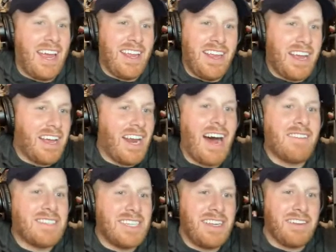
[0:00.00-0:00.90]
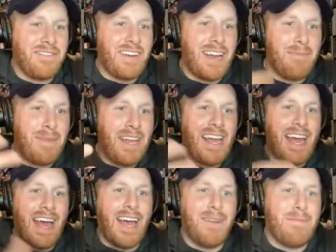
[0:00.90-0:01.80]
you can find
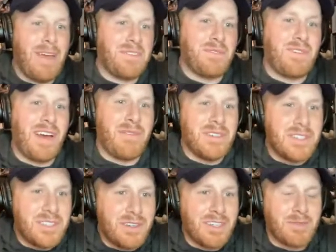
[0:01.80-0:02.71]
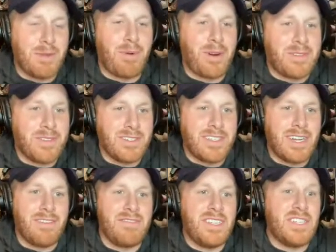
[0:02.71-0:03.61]
me at Painter512. It's my personal
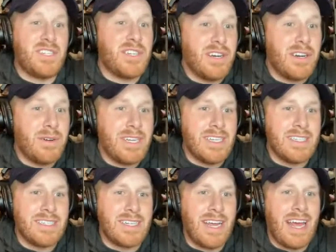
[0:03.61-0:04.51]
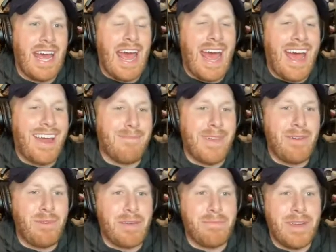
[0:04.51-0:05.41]
stuff. This show is at
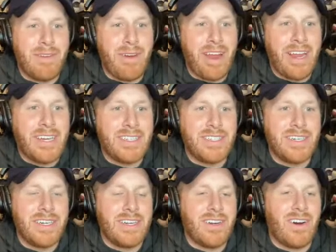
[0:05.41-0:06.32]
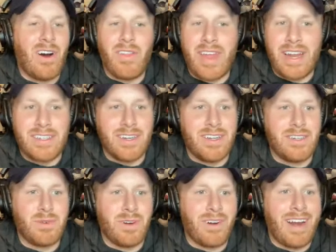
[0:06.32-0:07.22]
Midweek Midrange. All that is
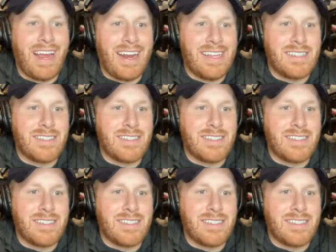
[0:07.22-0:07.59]
on Twitter and